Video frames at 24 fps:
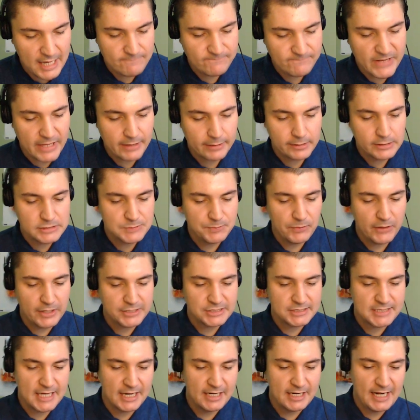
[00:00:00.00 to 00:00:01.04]
game, Falcons
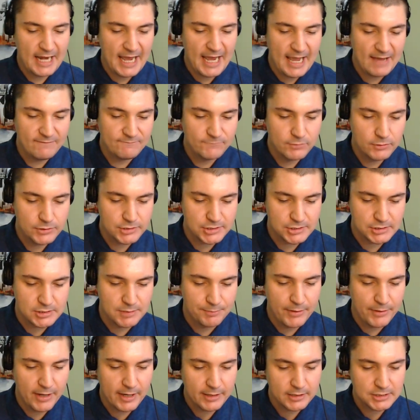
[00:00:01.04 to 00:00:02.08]
plus 10.5 versus
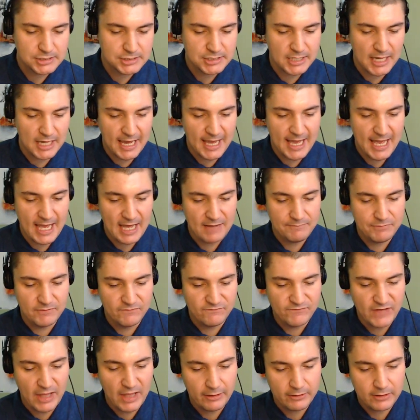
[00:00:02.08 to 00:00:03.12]
the Bucks. I have
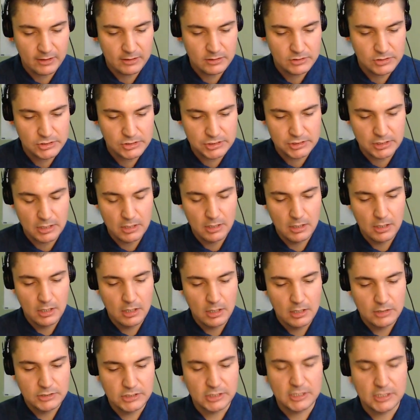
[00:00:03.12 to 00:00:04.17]
the Falcons
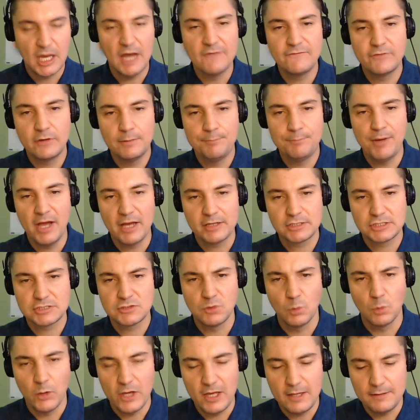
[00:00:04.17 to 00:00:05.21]
to cover, Bucks
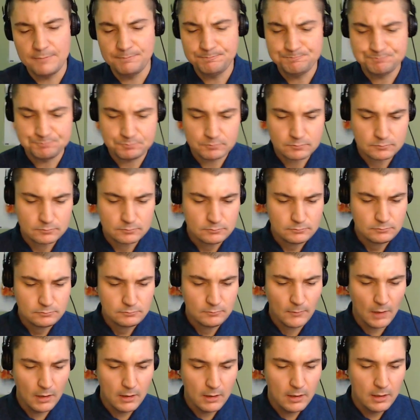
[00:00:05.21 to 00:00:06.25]
to win
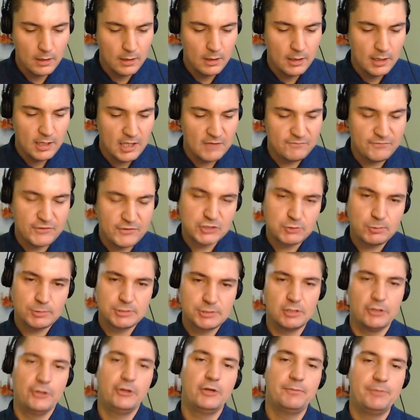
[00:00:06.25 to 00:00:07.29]
if this
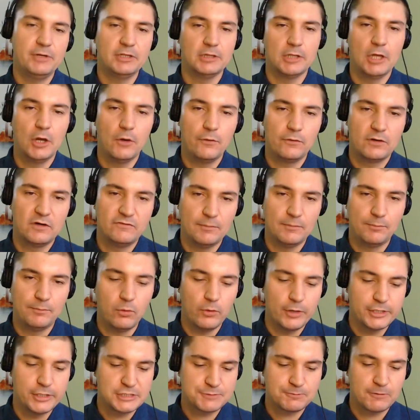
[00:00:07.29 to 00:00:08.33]
was a little bit lower of a
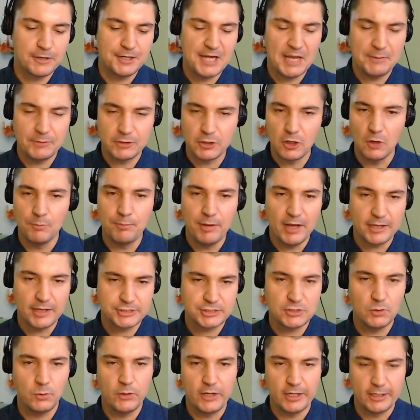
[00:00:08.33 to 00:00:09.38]
point spread, I would go
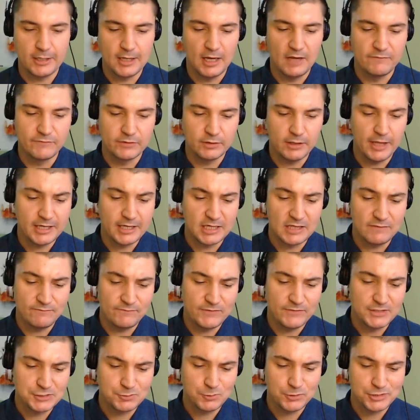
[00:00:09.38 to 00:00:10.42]
Bucks to win and cover. Like
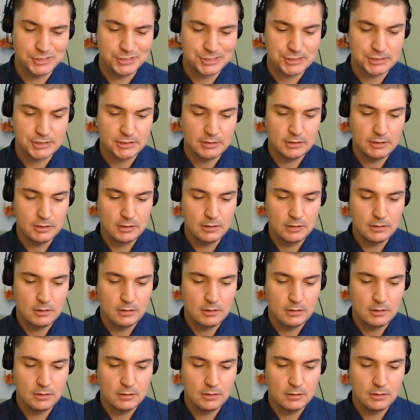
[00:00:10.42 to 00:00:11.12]
if this was